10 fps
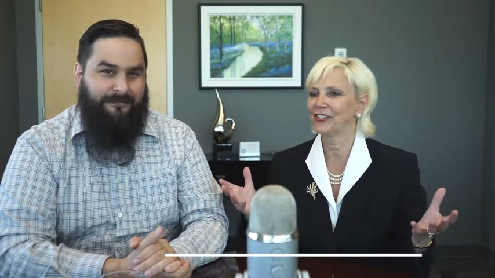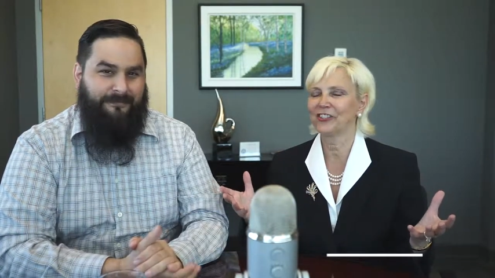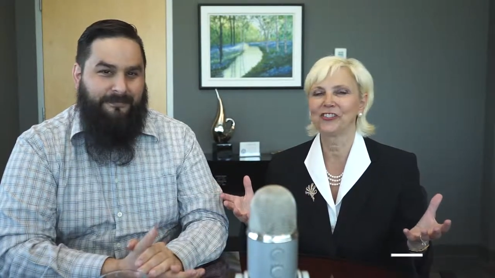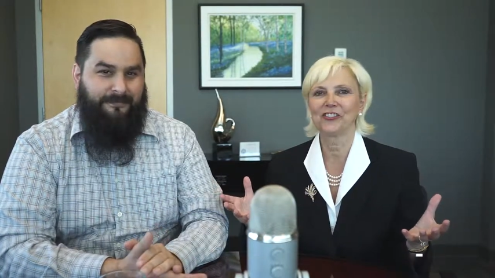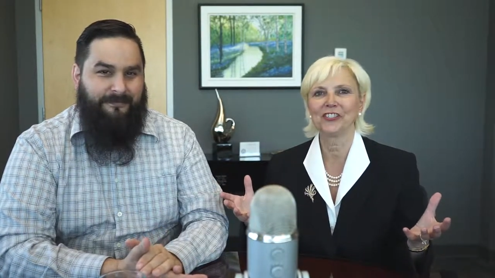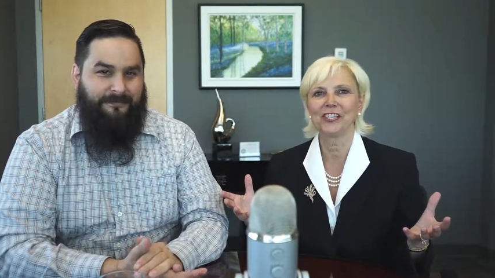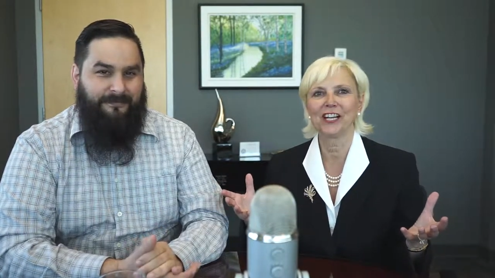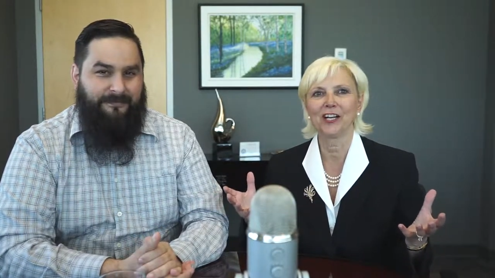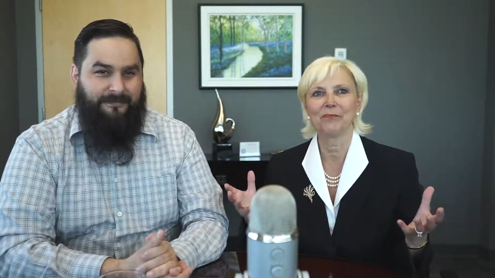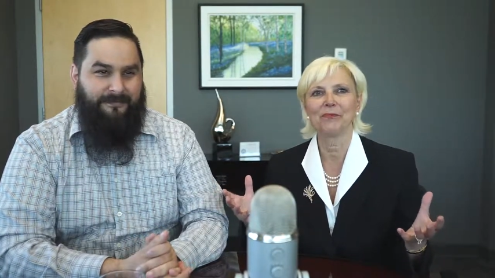Speaker 1: turned
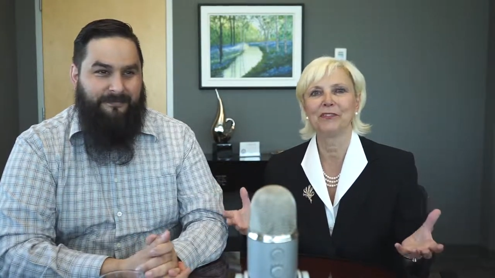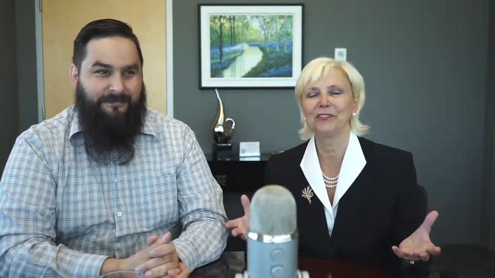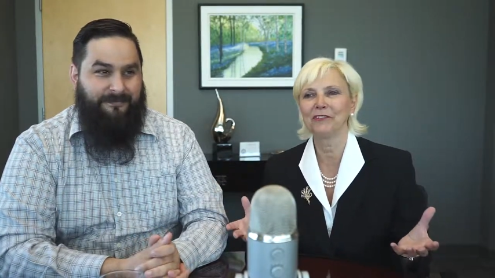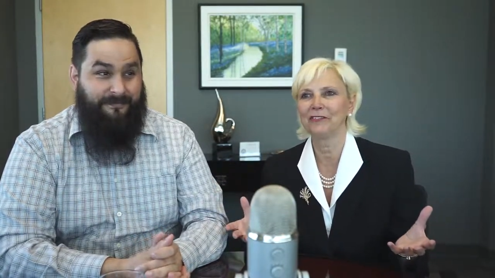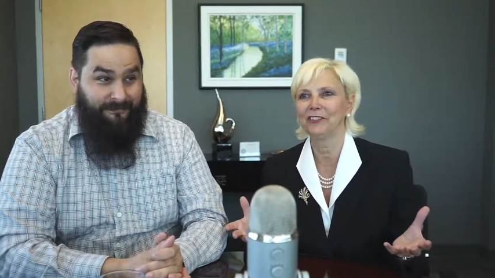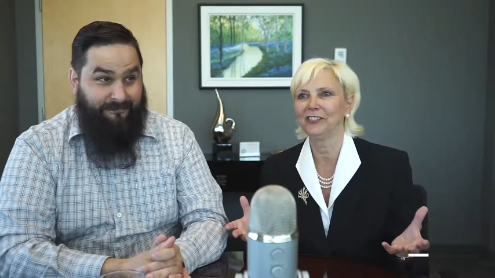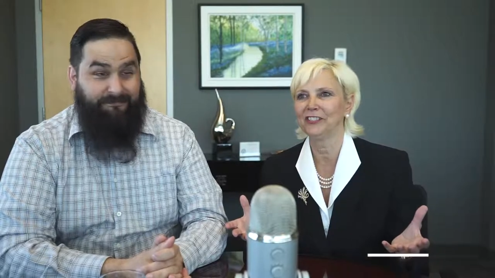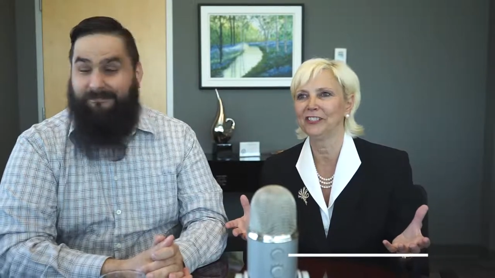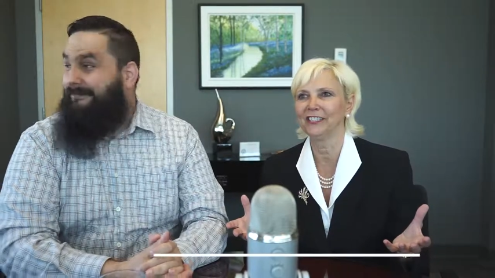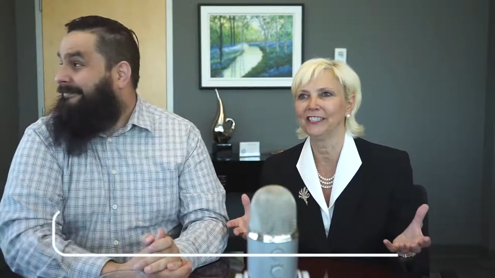
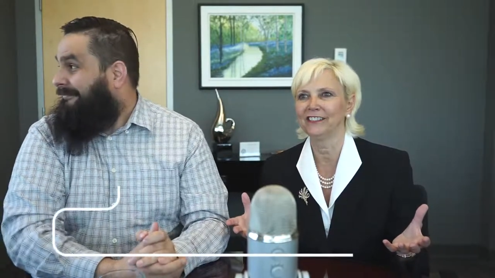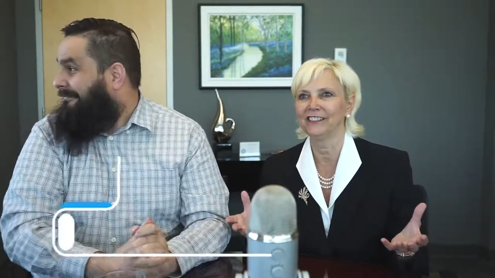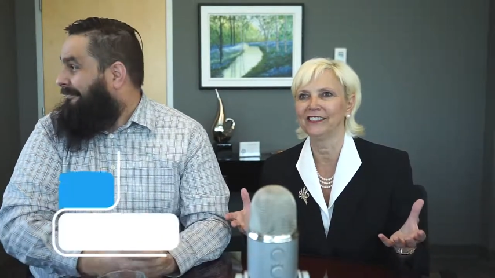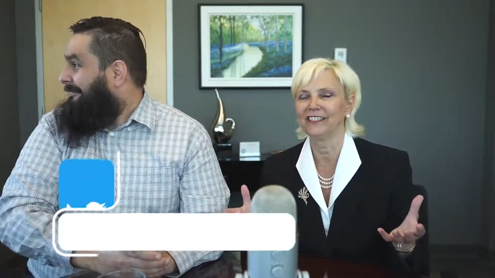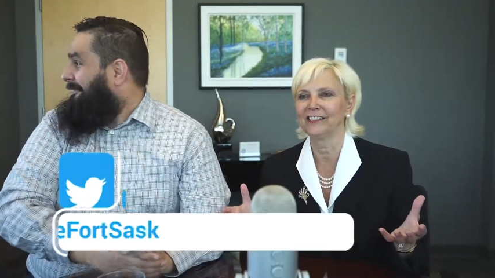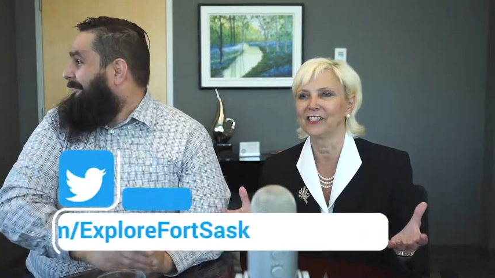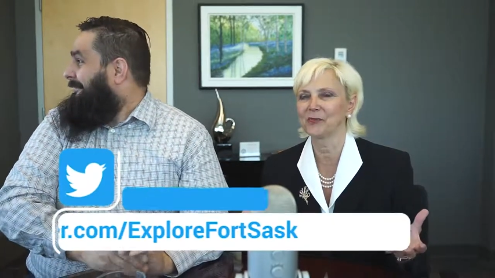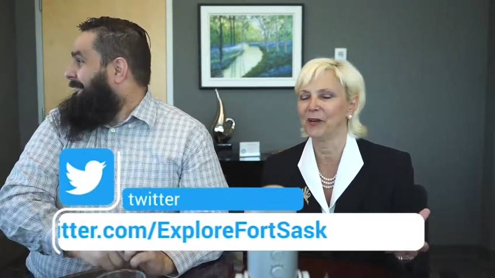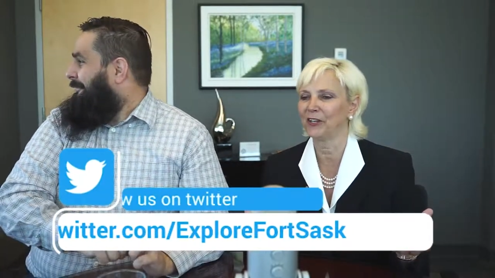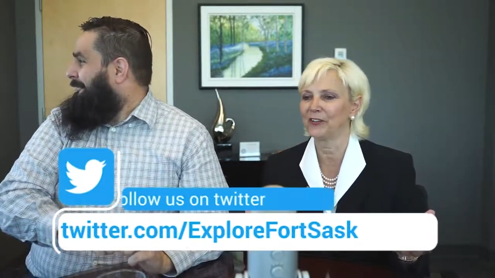beautiful in
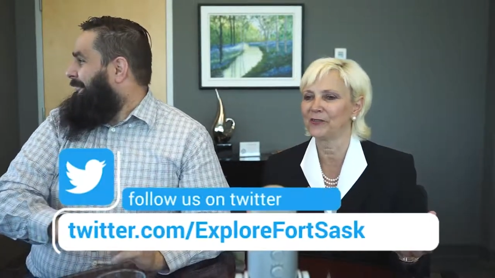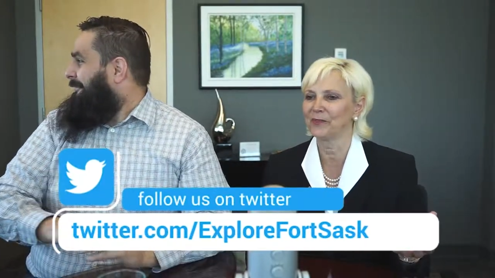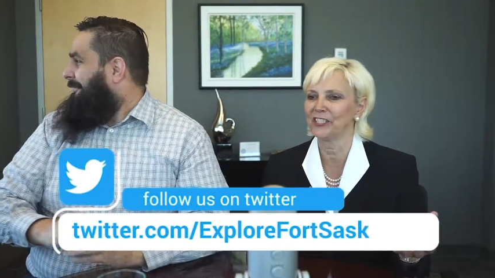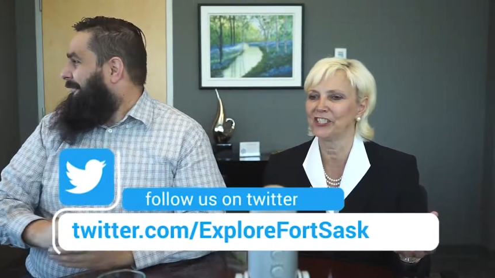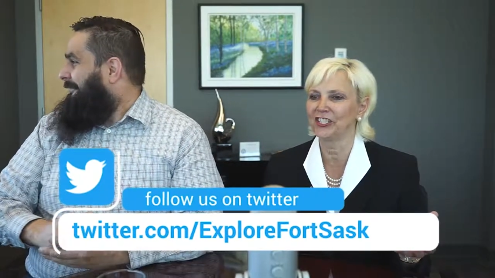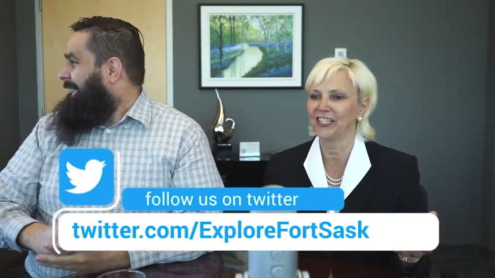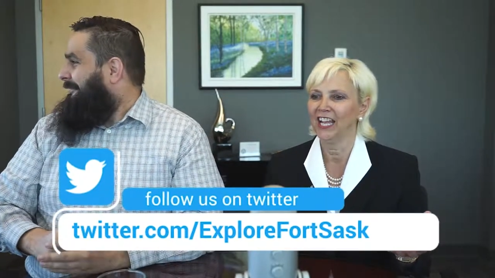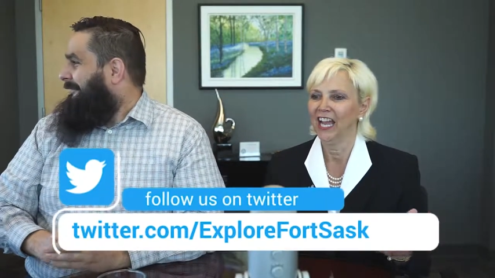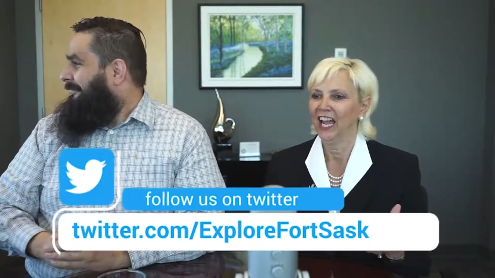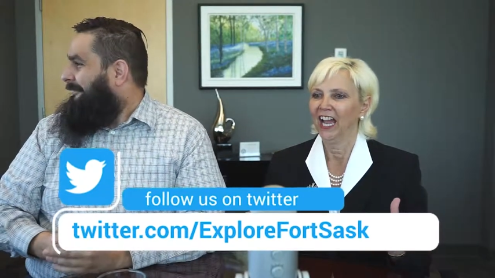this part of the region,
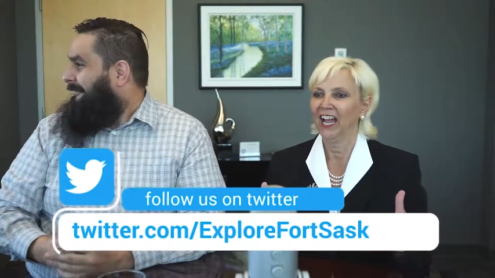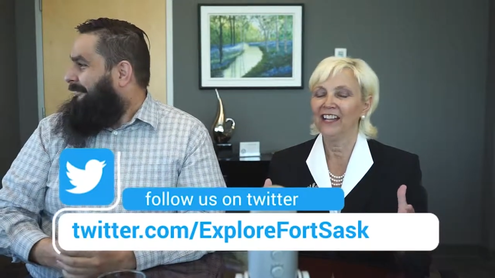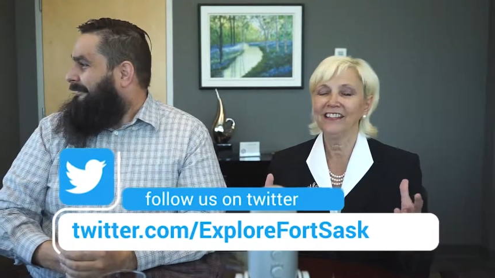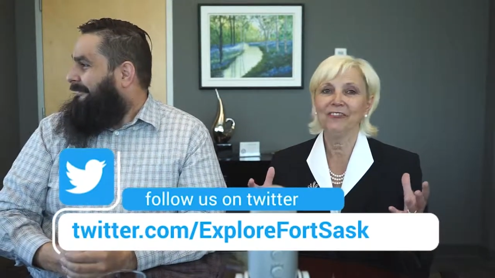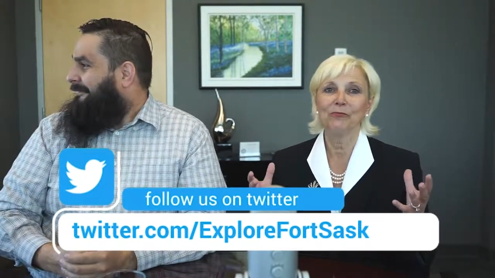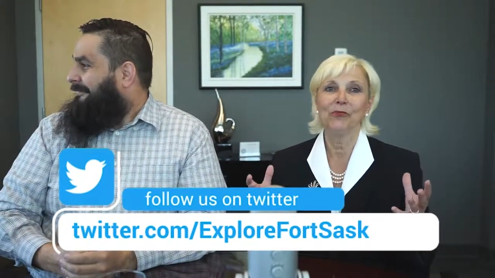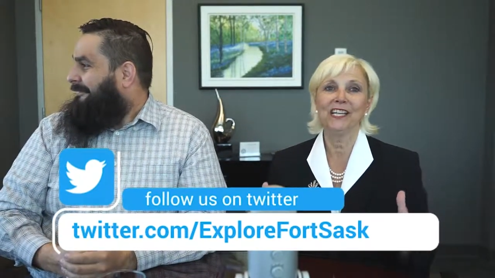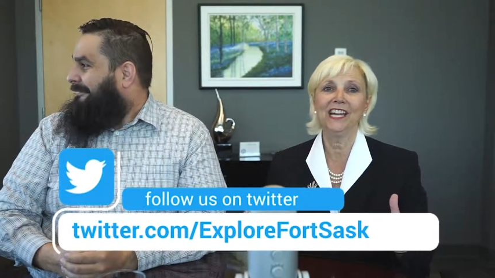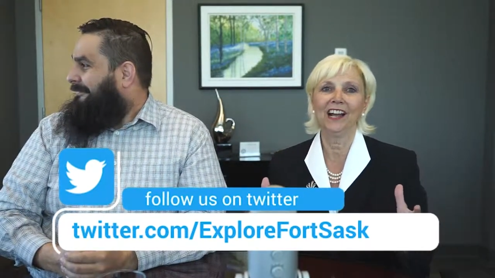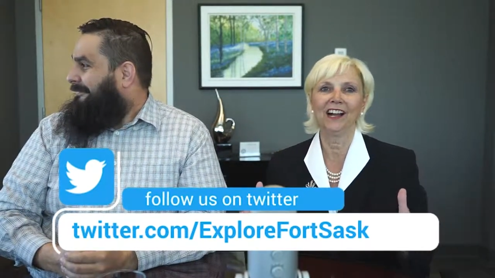and
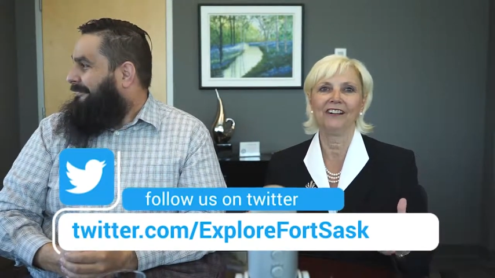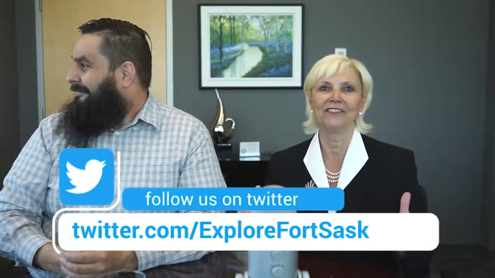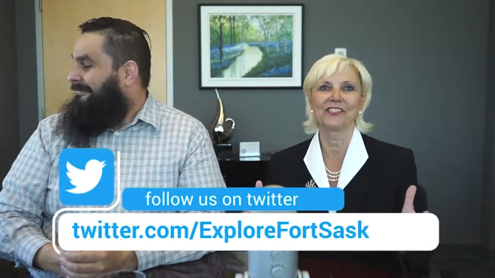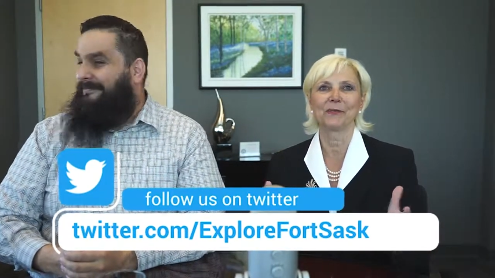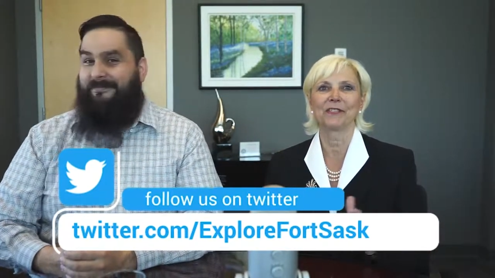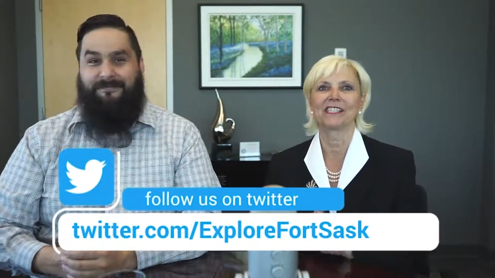we have some